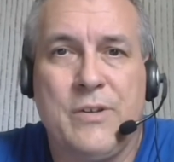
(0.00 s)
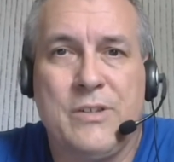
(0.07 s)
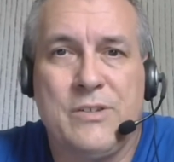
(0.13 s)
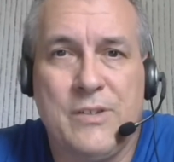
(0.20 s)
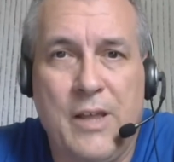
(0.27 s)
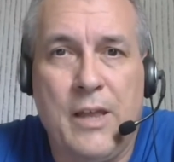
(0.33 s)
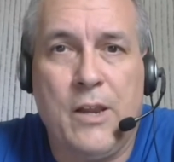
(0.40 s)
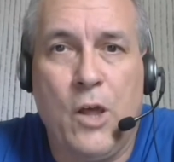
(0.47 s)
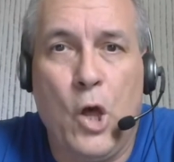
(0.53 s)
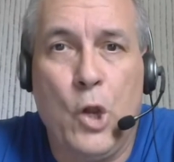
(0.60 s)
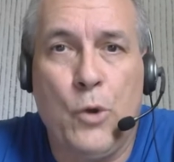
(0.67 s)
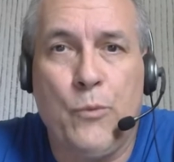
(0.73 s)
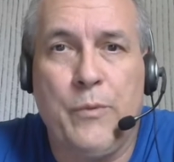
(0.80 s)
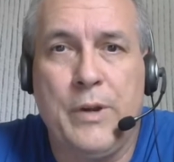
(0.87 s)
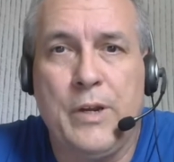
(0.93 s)
It's not
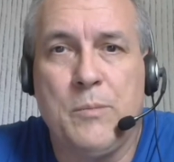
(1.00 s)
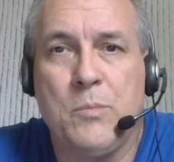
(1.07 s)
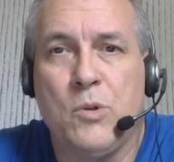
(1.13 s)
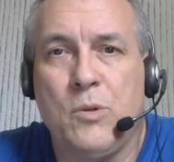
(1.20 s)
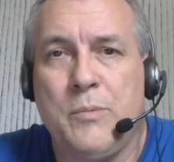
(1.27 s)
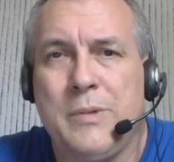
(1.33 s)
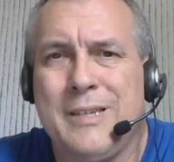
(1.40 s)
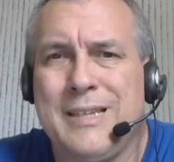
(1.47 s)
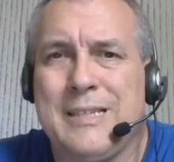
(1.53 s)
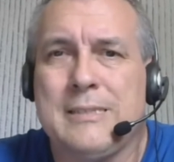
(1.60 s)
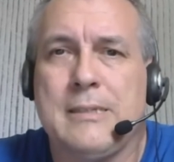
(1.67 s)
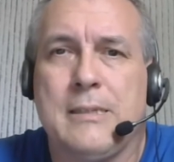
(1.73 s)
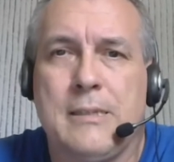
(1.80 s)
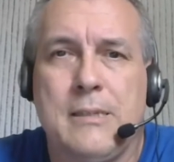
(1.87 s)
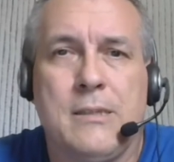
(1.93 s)
unreadable, but it's
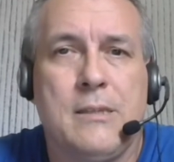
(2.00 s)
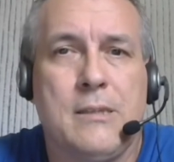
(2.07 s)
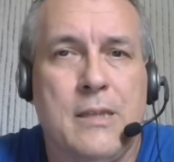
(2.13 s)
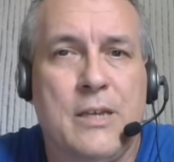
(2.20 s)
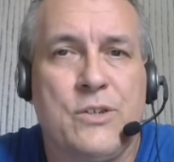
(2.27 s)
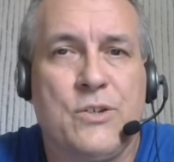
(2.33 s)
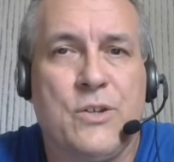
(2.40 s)
a little less